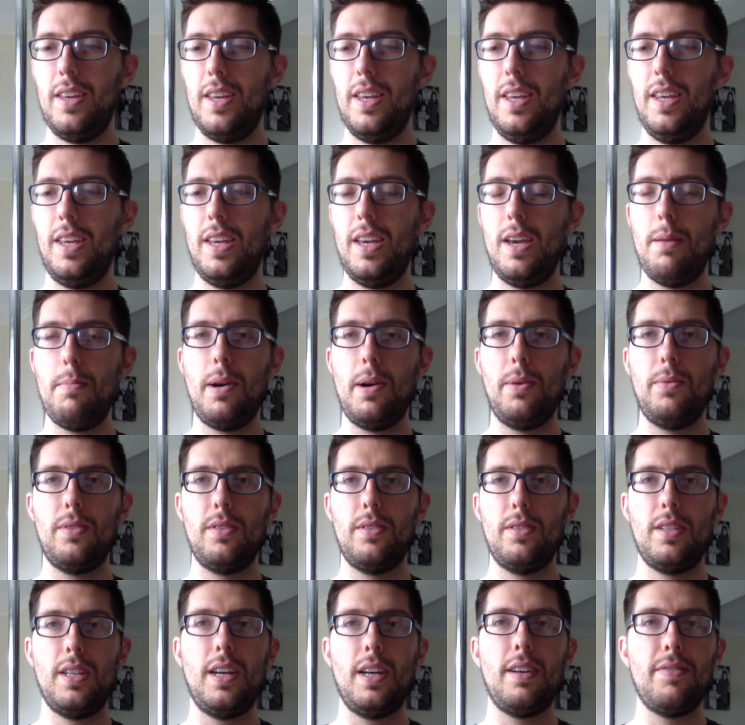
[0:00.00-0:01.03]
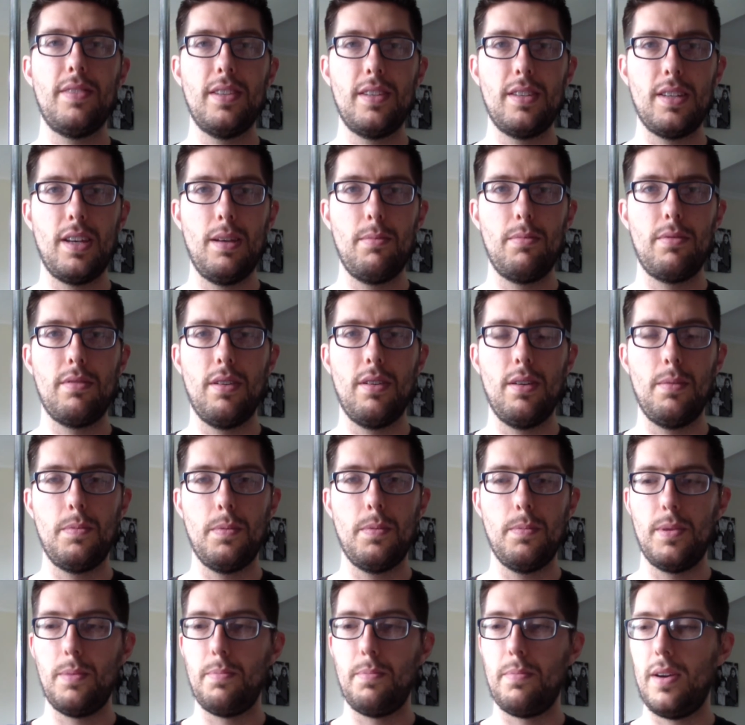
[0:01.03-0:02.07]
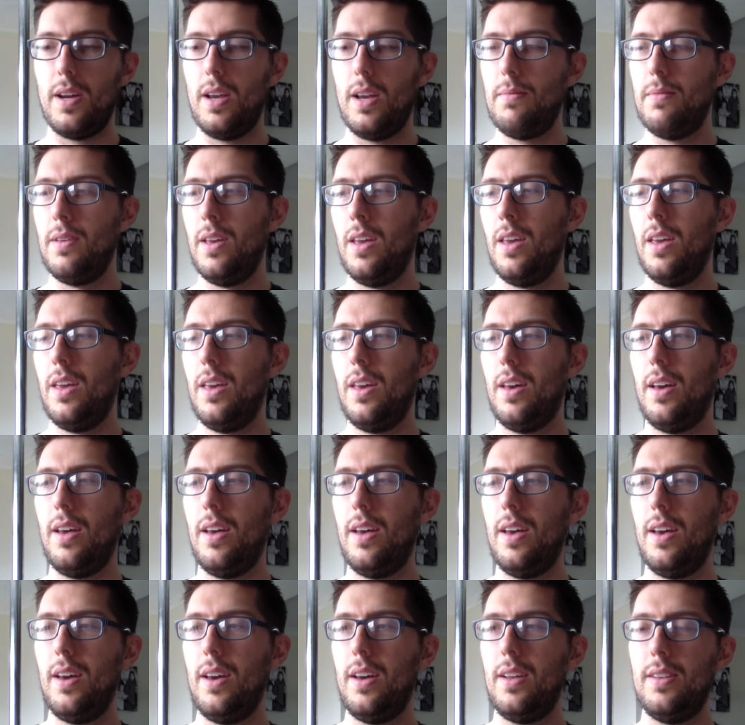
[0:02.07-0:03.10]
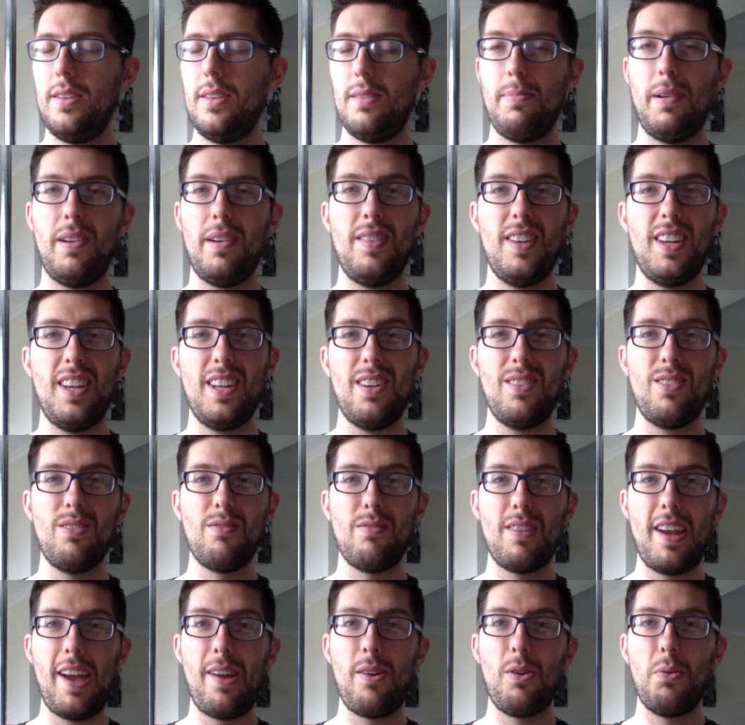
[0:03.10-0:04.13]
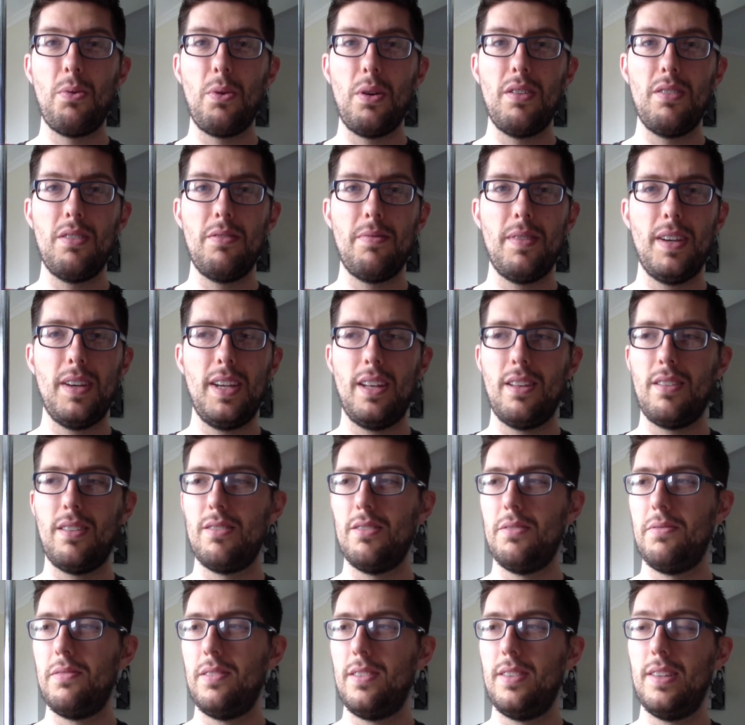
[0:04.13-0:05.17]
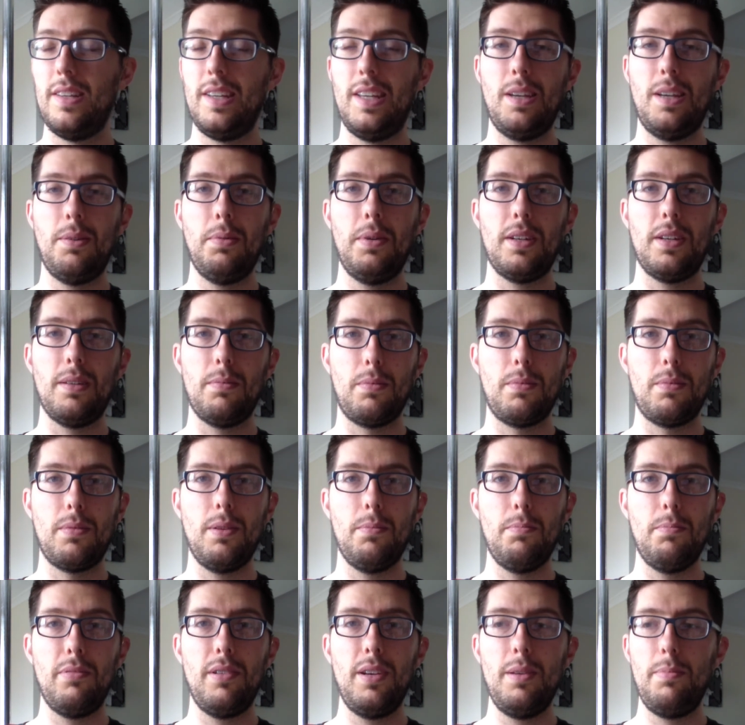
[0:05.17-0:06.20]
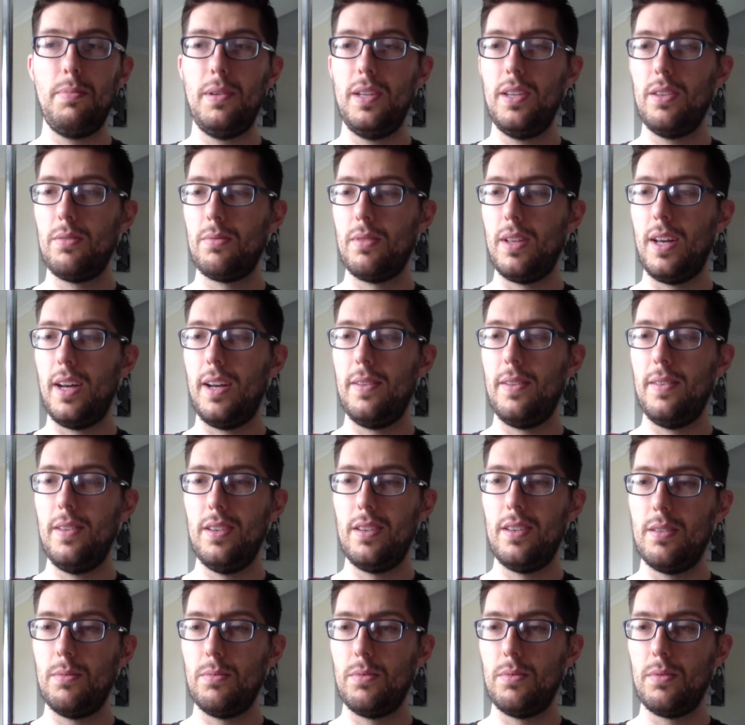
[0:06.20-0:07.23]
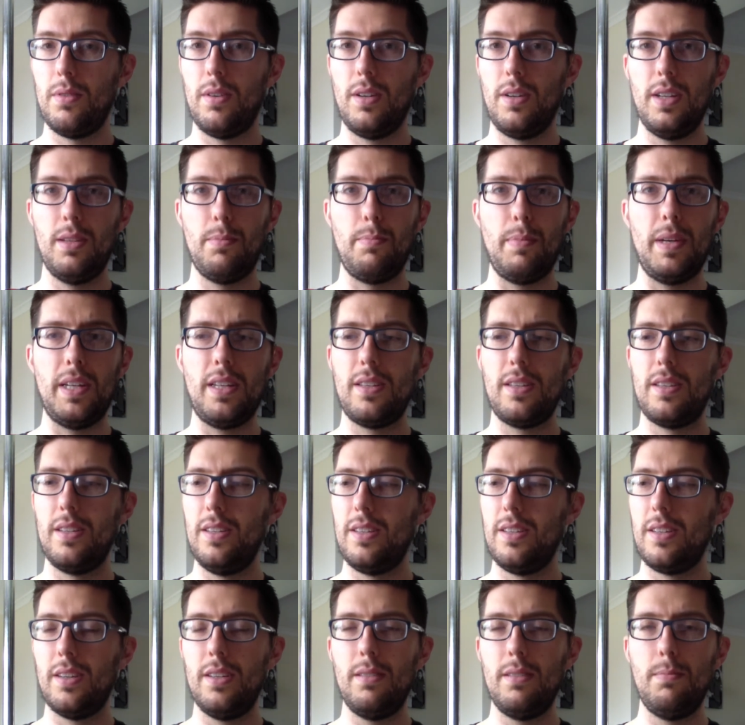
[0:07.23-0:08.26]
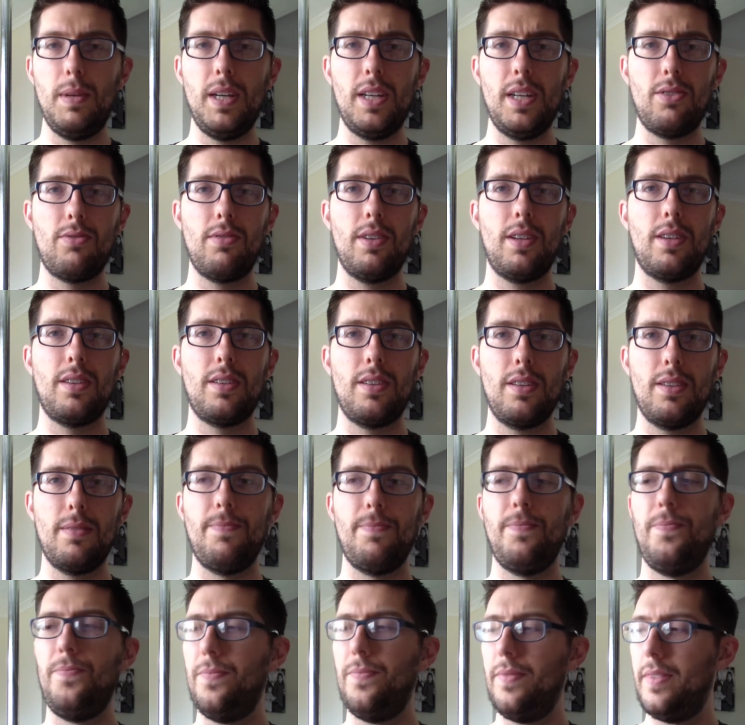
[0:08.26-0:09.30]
He came out just after Cybertron Optimus Prime, and is apparently now the rarer one to find. So for 30 quid, I'm pretty pleased with that. comes with all his bits, and he's got his Matrix, and